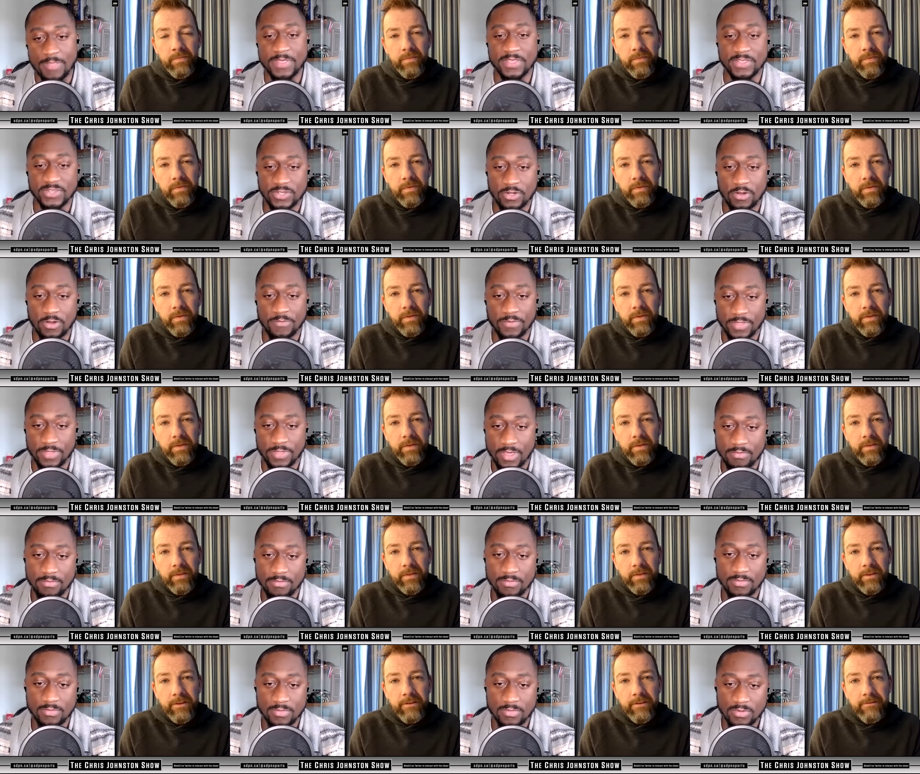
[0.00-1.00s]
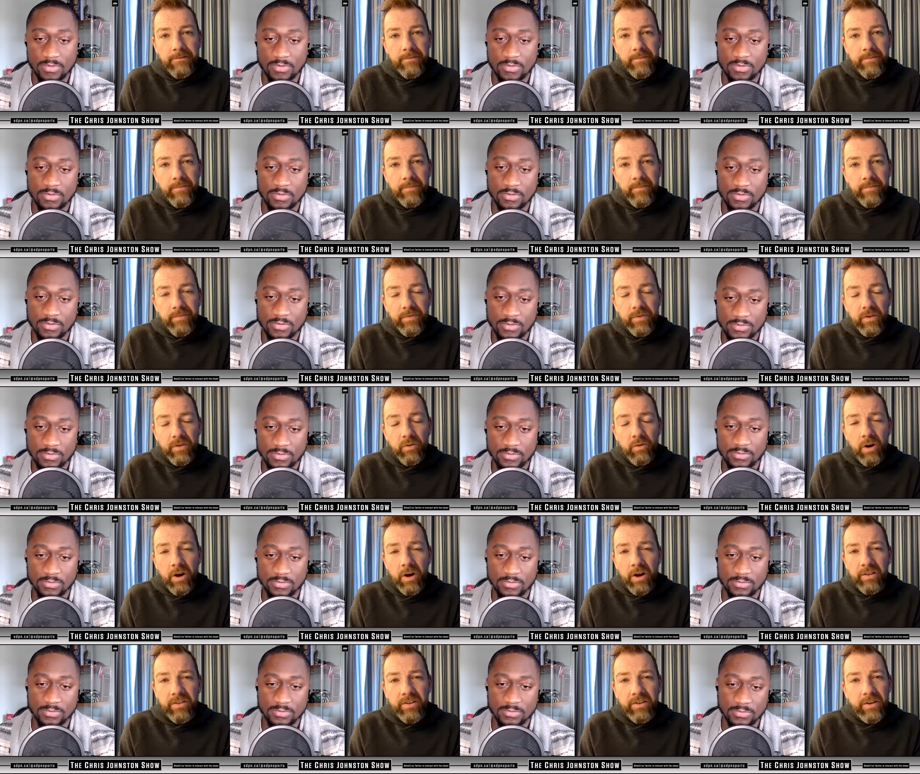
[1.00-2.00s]
Speaker 1: this year for them.
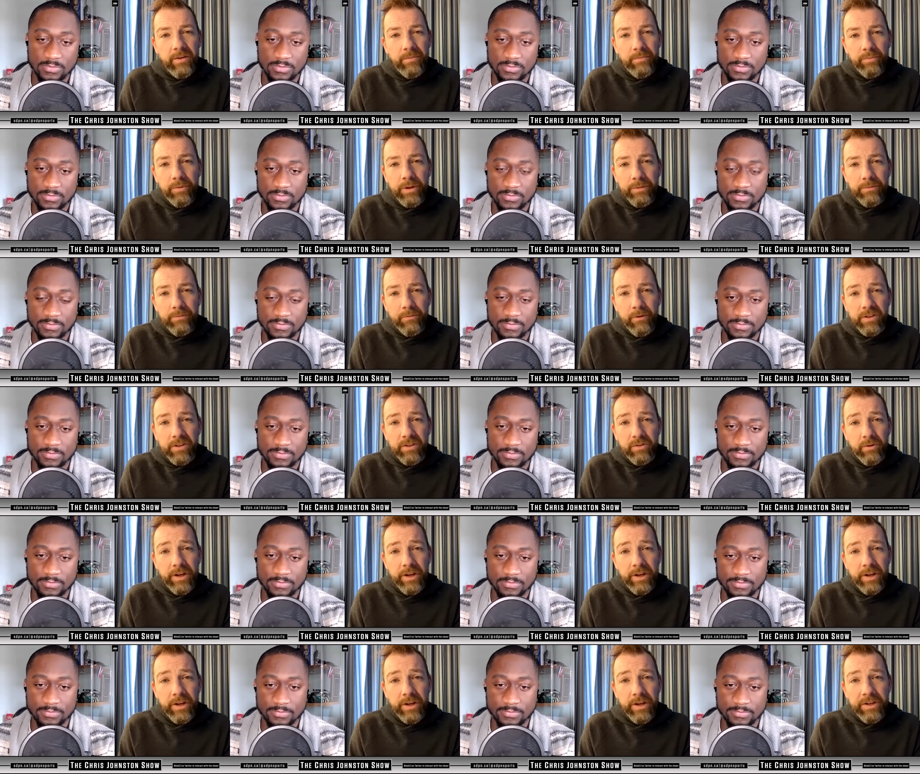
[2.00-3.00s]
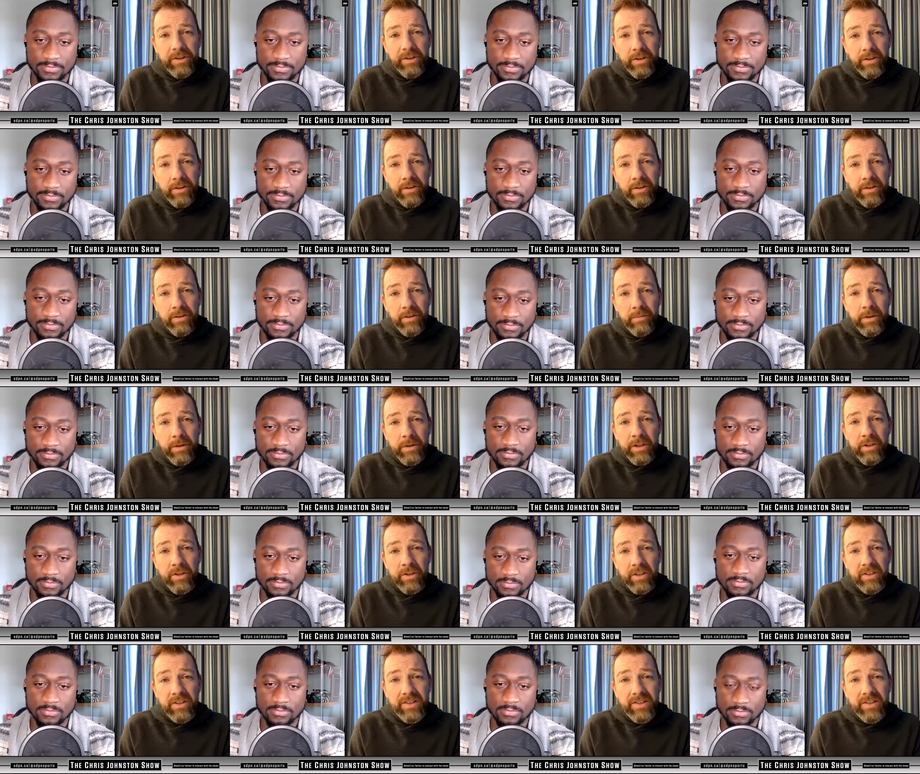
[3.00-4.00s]
Speaker 2: Oh, it's complete frustration. I mean, you can
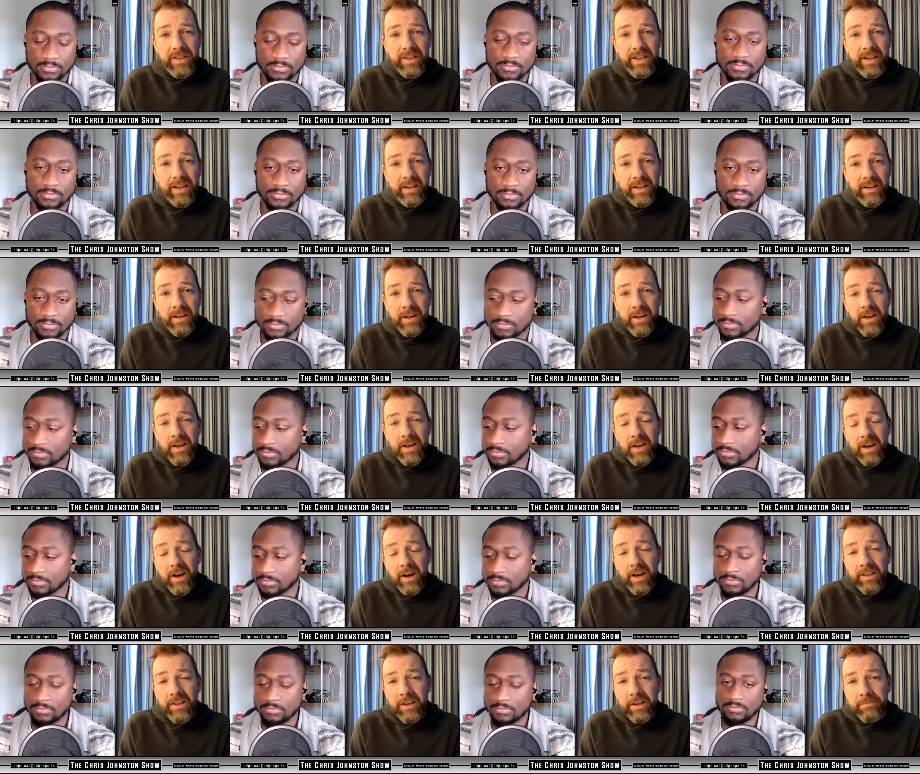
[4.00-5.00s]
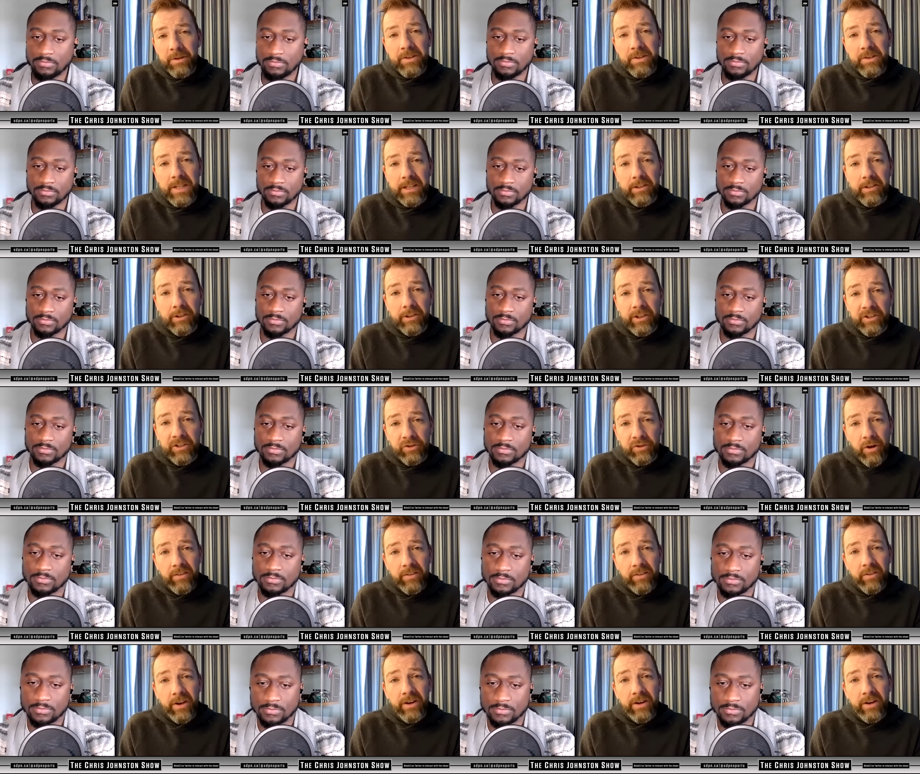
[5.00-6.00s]
see it, I think, particularly in
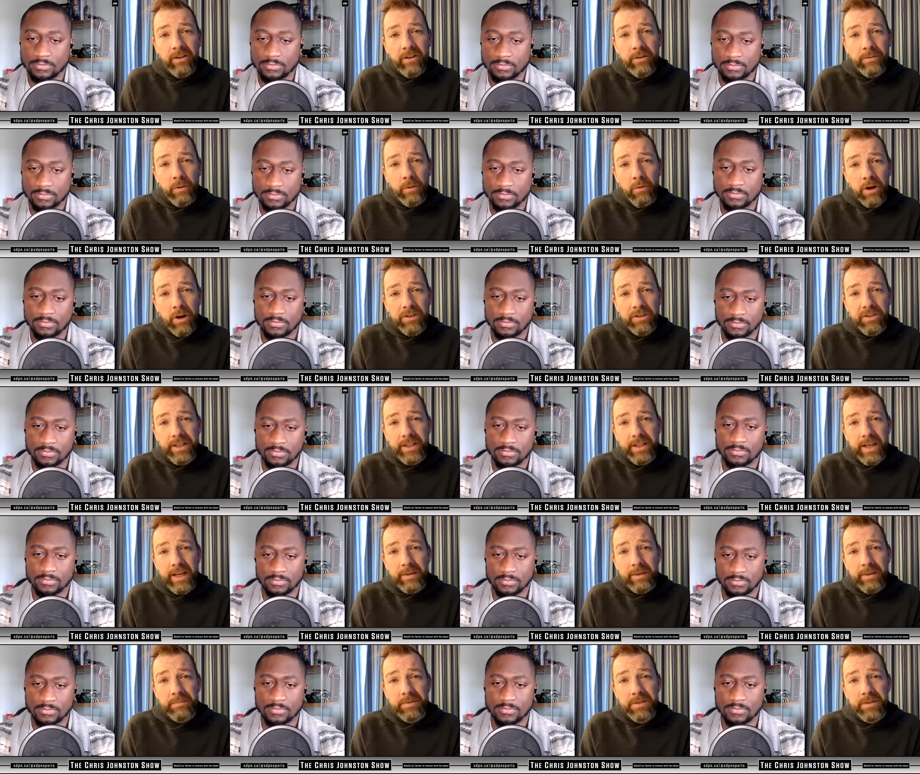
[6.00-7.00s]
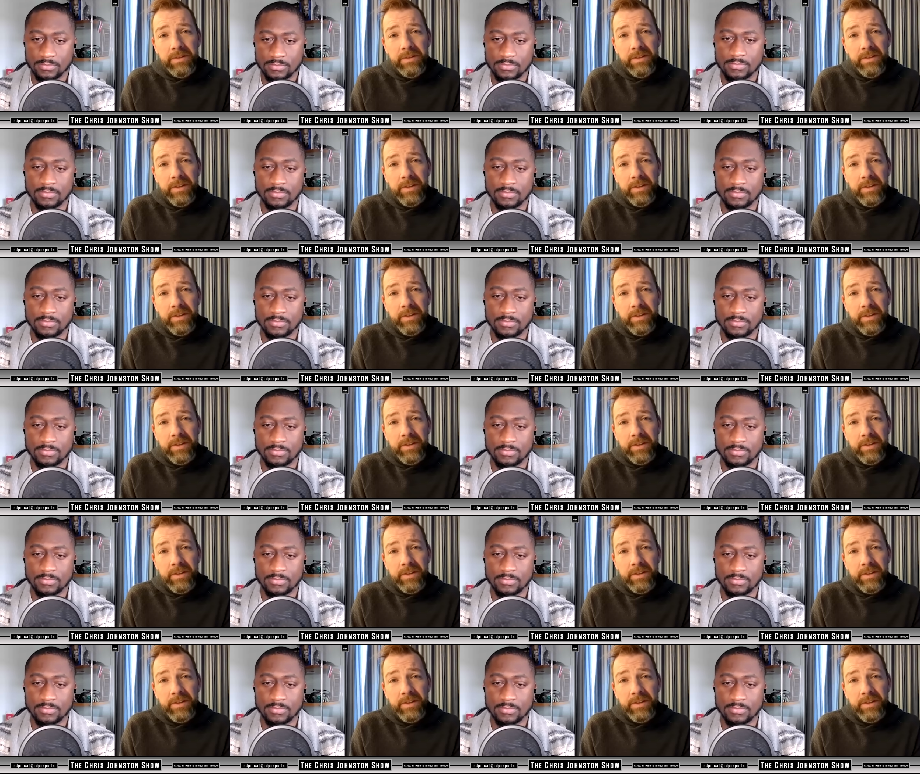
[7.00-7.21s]
Draisaitl, if you watch the games,